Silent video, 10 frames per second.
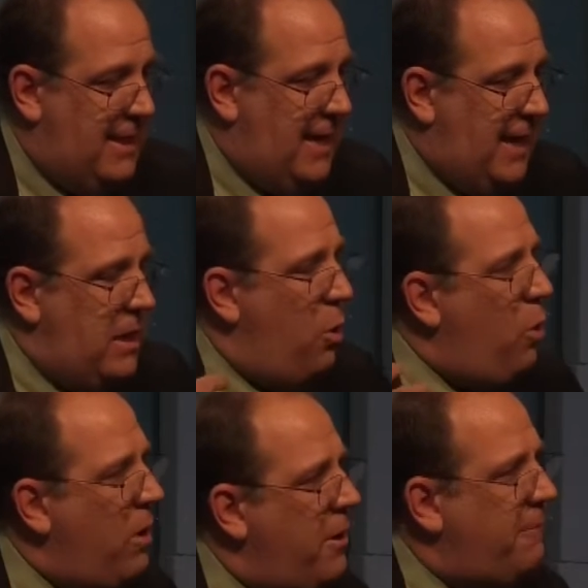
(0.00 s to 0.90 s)
that in
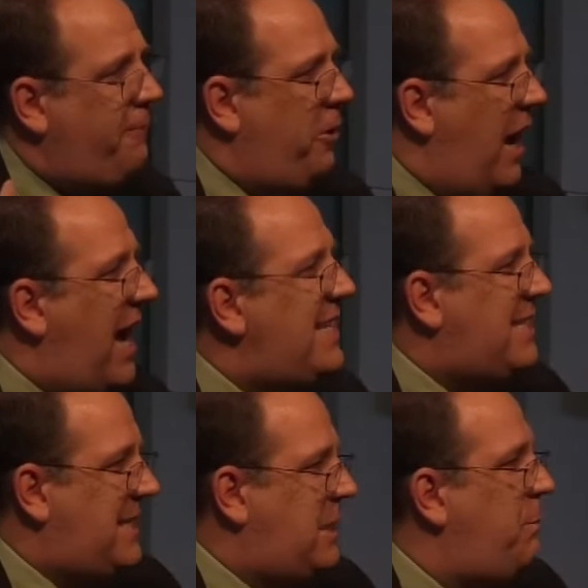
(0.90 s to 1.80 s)
order for
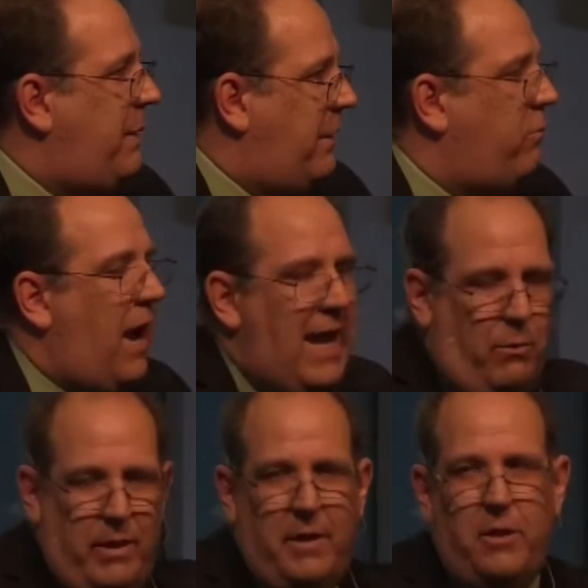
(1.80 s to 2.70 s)
us to be
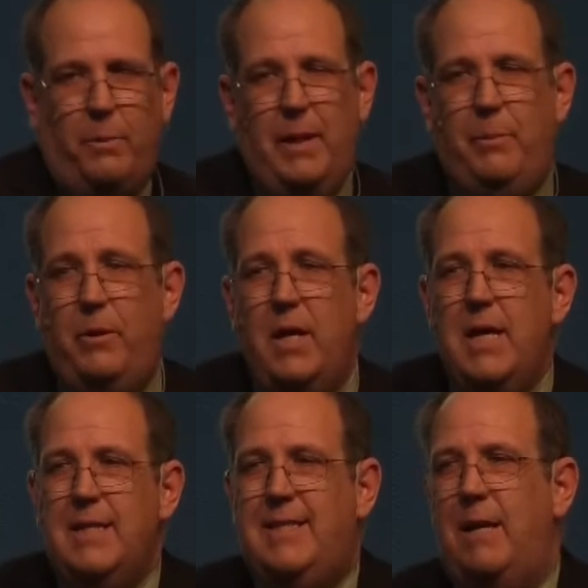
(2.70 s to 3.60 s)
right with other people,
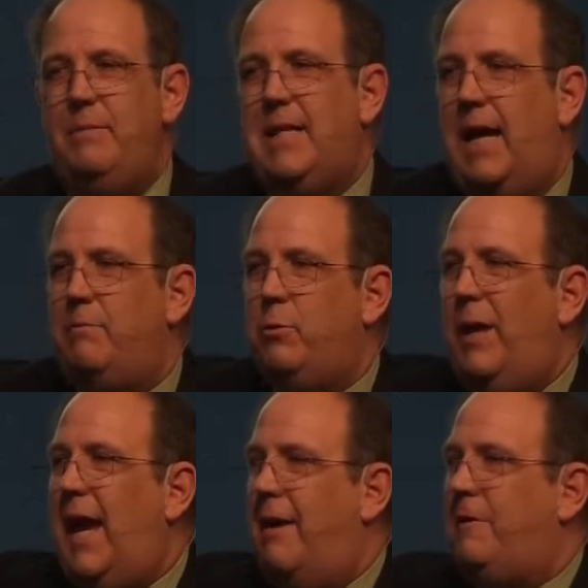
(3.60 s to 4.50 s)
sometimes
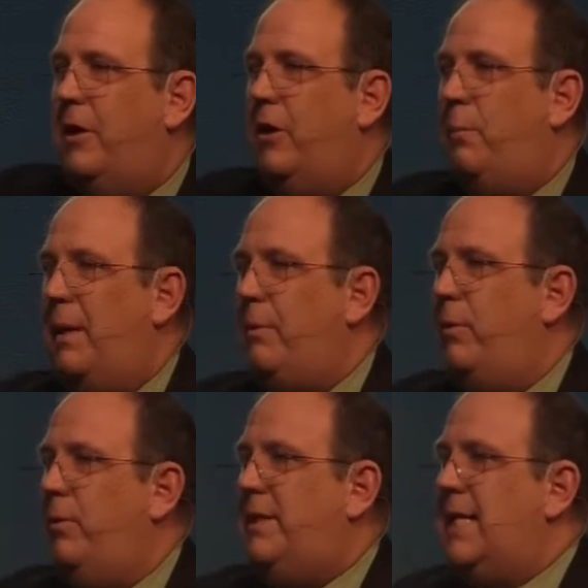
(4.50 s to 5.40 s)
we have to go to
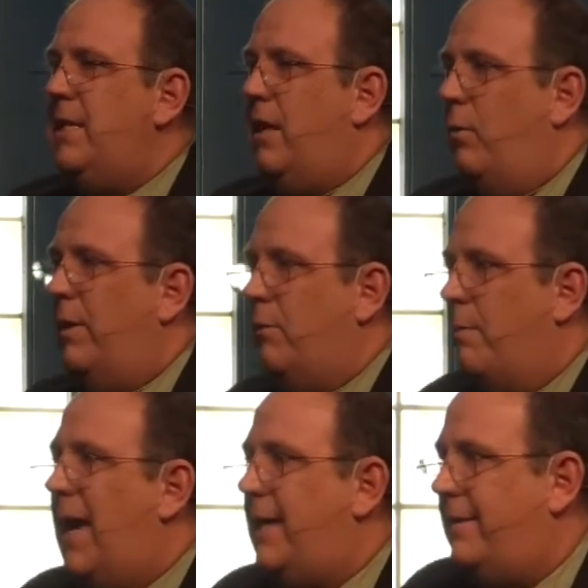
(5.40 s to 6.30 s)
people who didn't know we
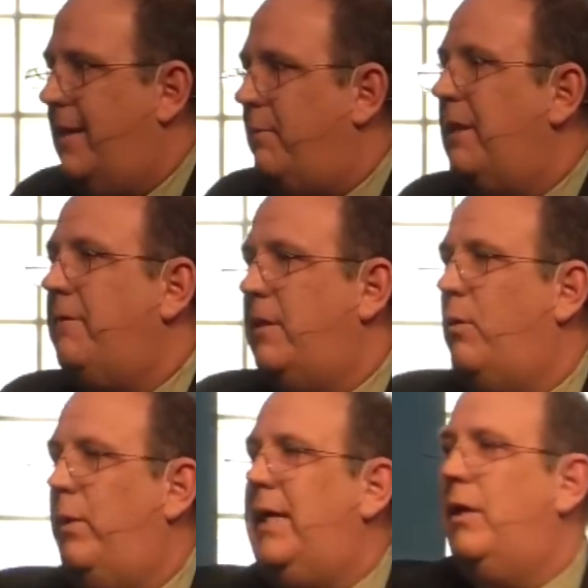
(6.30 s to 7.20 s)
were mad at them, even
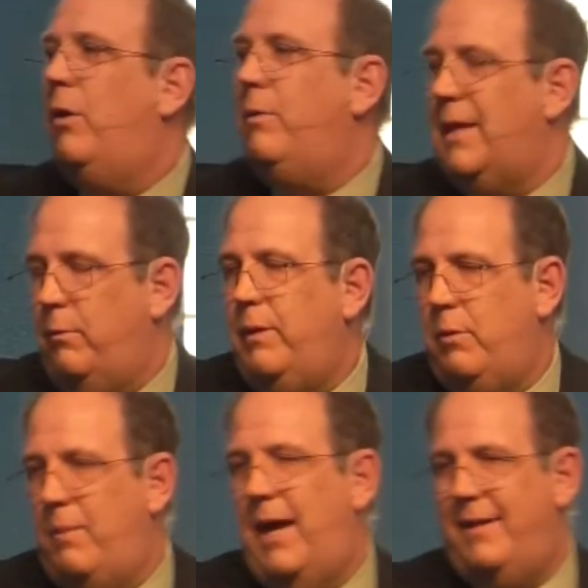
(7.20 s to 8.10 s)
though we know that we
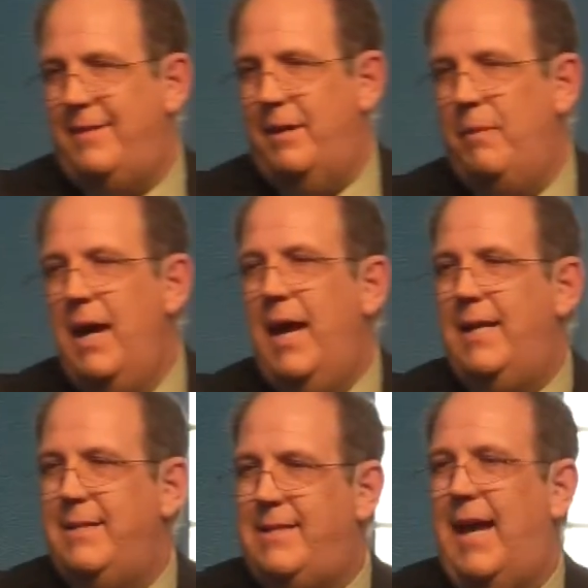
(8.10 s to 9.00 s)
were mad at them,
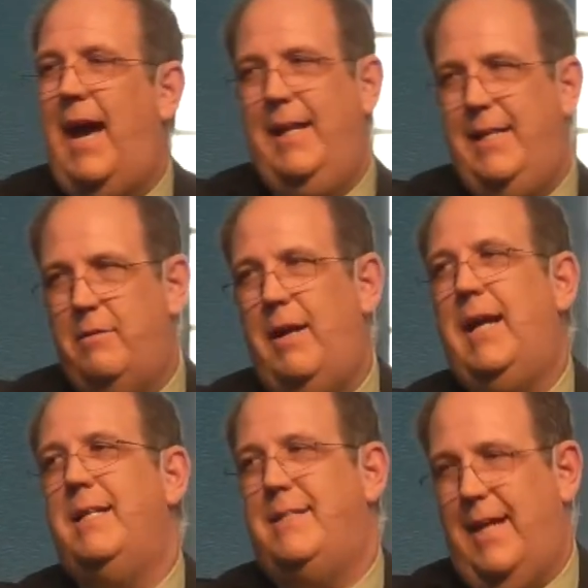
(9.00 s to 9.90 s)
and to say, I need to
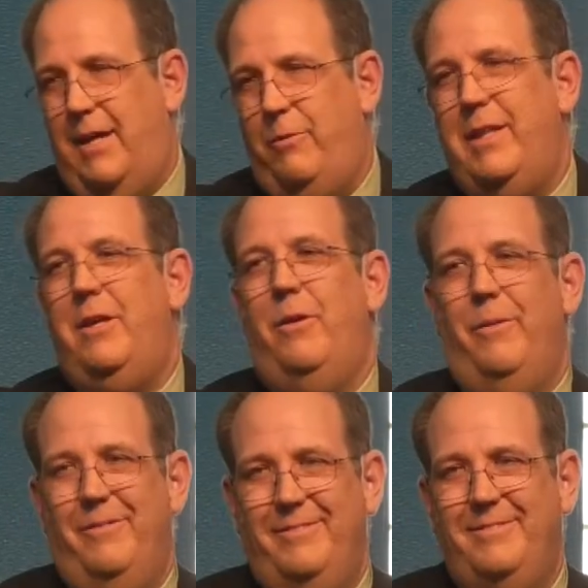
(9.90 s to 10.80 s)
reconcile with
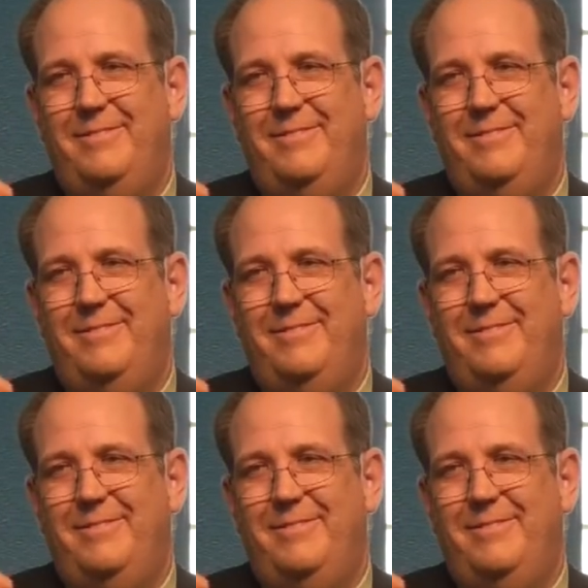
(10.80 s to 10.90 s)
you.